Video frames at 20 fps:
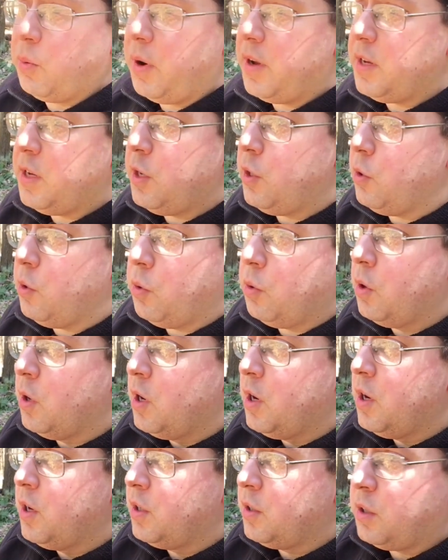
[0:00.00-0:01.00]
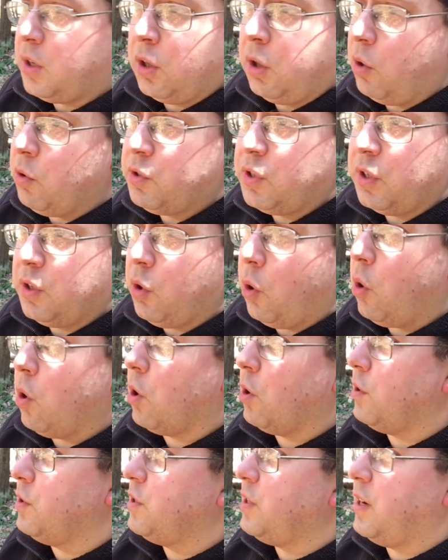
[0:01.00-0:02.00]
when you close the
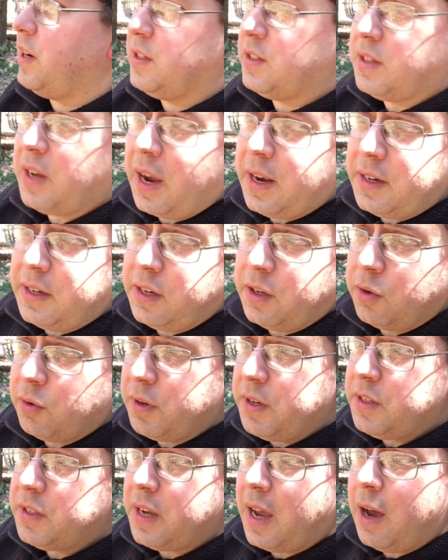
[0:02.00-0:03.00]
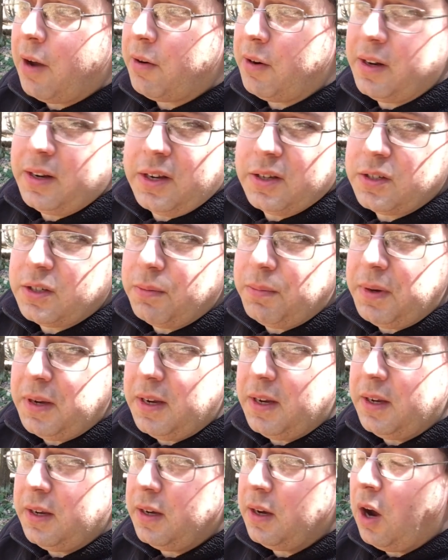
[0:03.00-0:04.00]
doors and it's 90 degrees out and it gets to
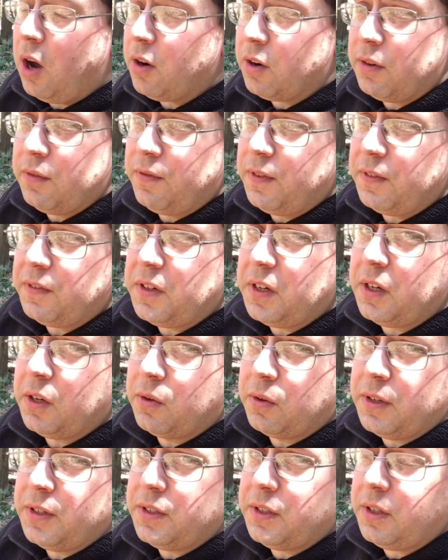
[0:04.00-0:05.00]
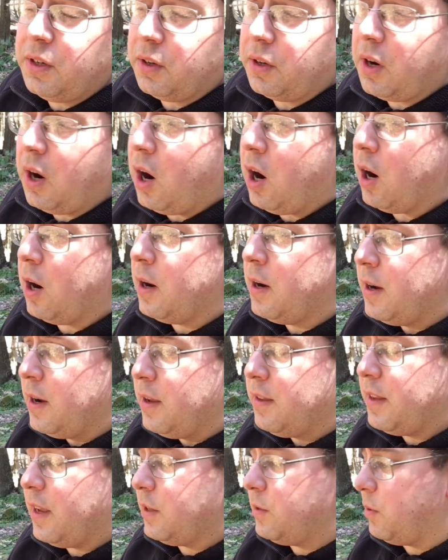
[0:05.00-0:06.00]
be 150 degrees in your car,
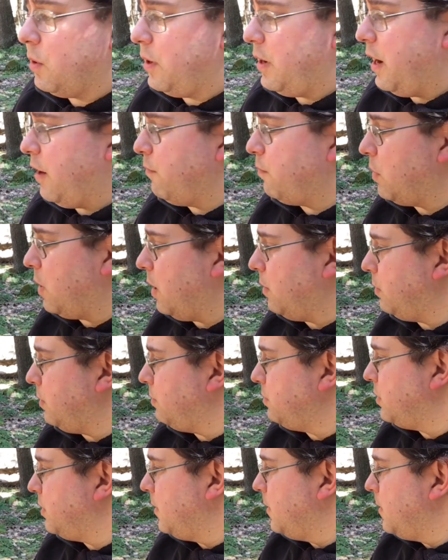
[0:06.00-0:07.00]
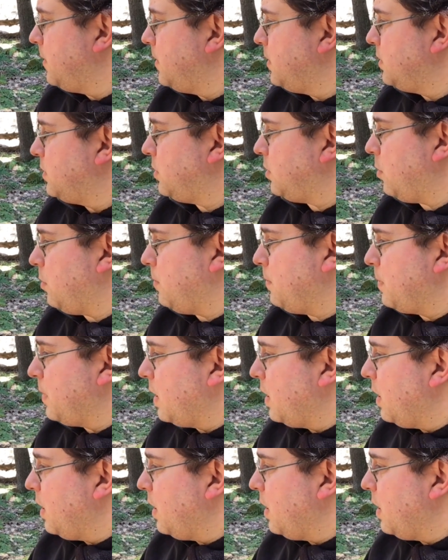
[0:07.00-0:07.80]
that's where you have problems. So